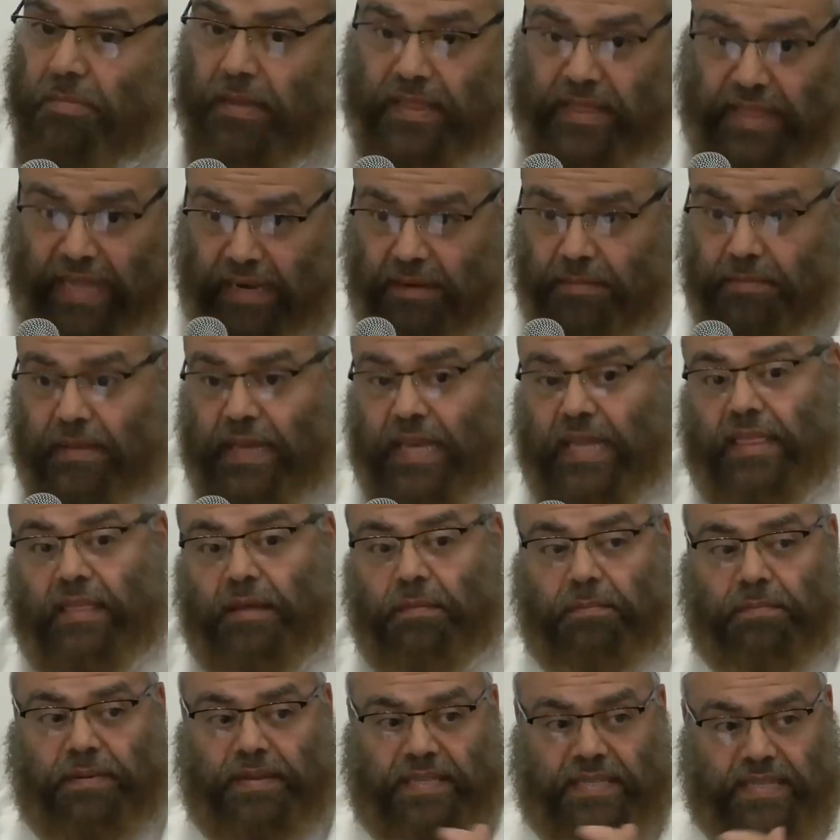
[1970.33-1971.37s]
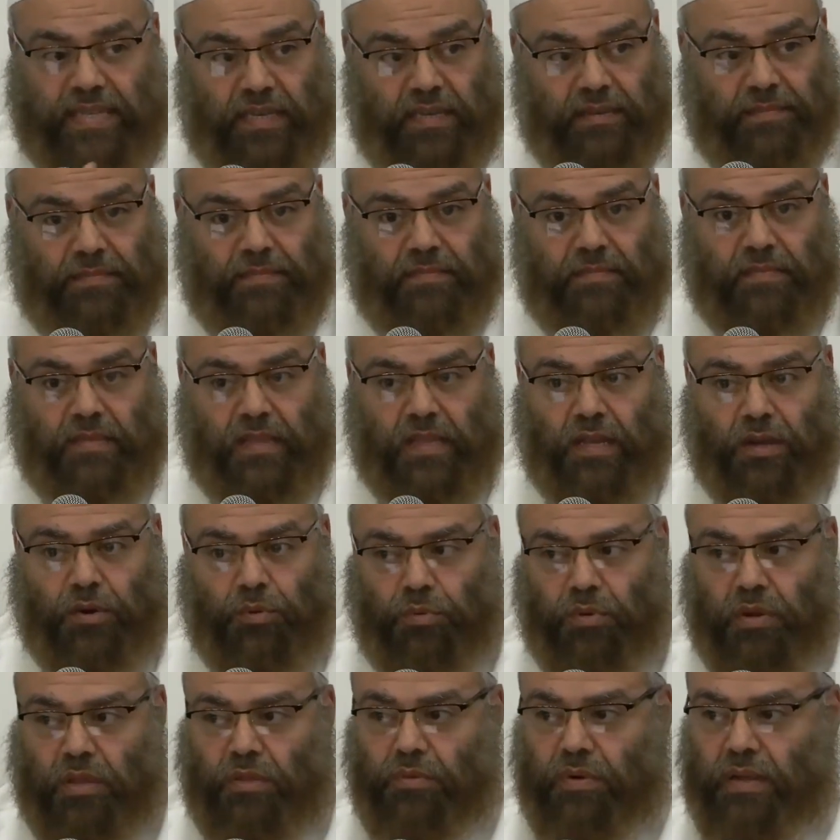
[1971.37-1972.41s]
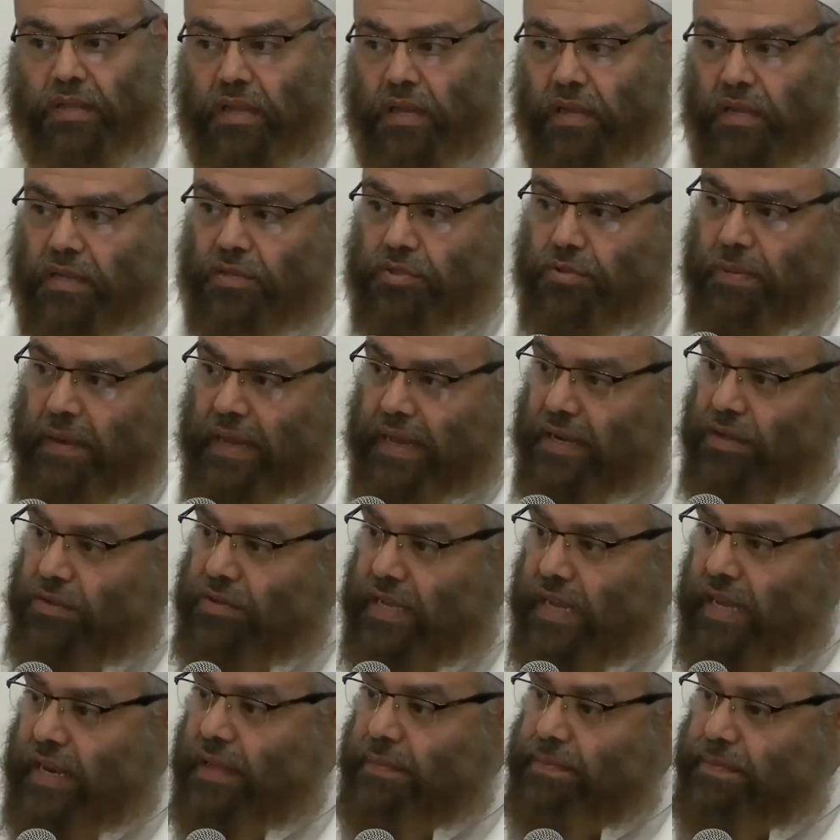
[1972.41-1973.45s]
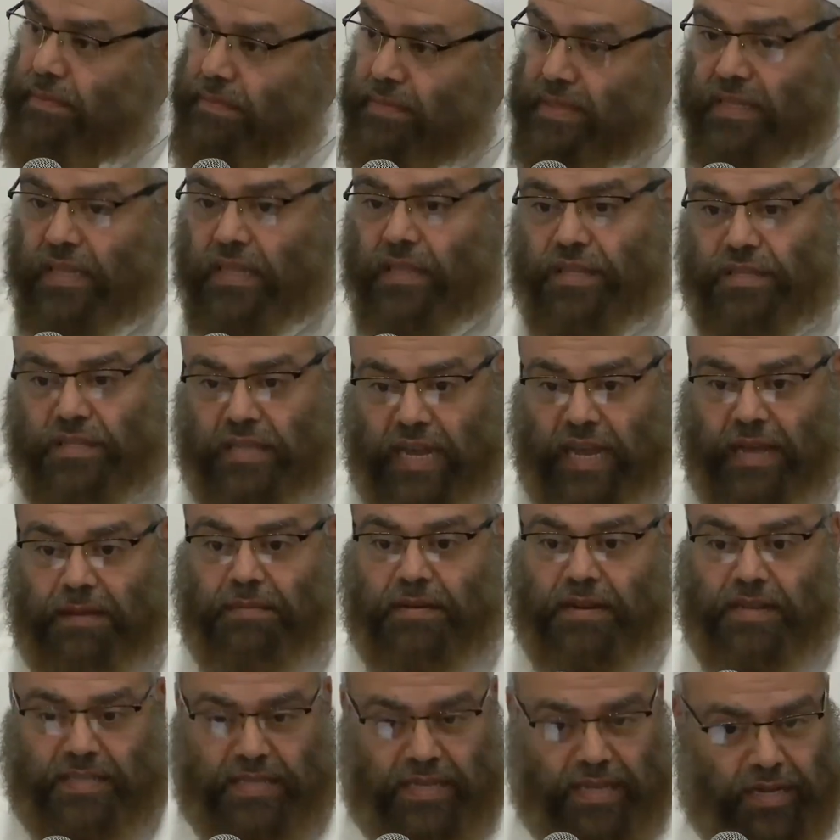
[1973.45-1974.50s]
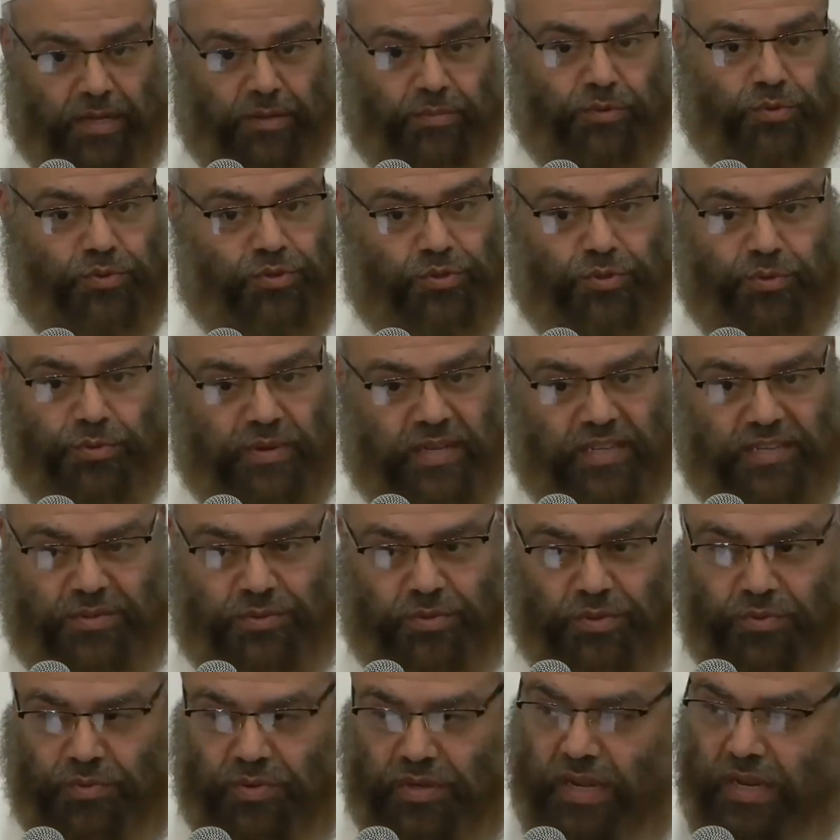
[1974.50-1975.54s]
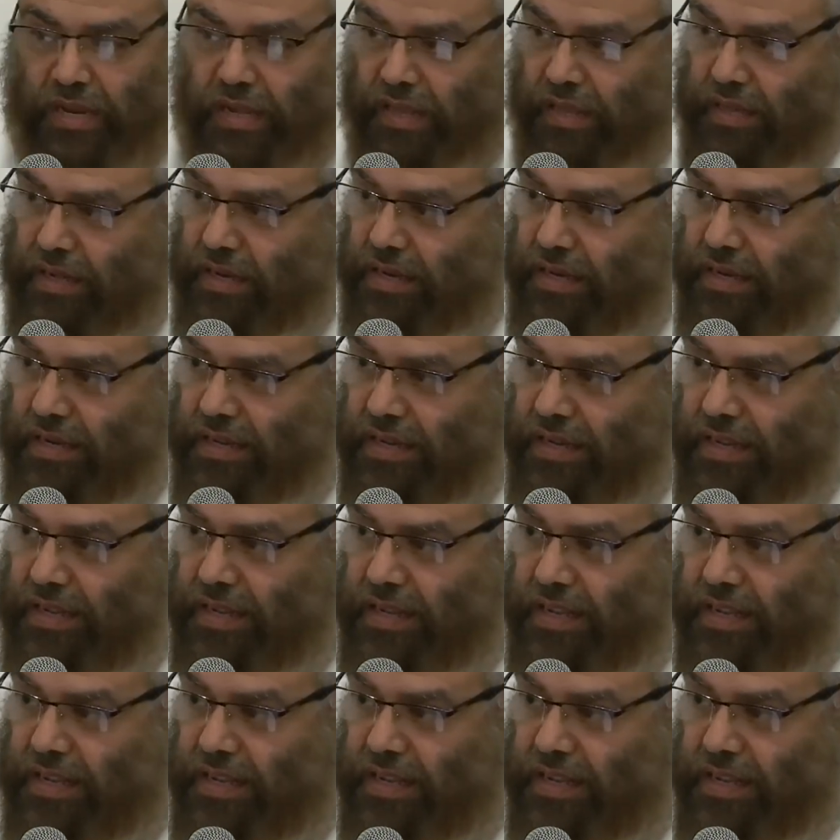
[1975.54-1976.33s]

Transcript: But then make them busy with what Allah subhanahu wa ta'ala permitted. The Sahaba radiallahu anhu used to race with one another.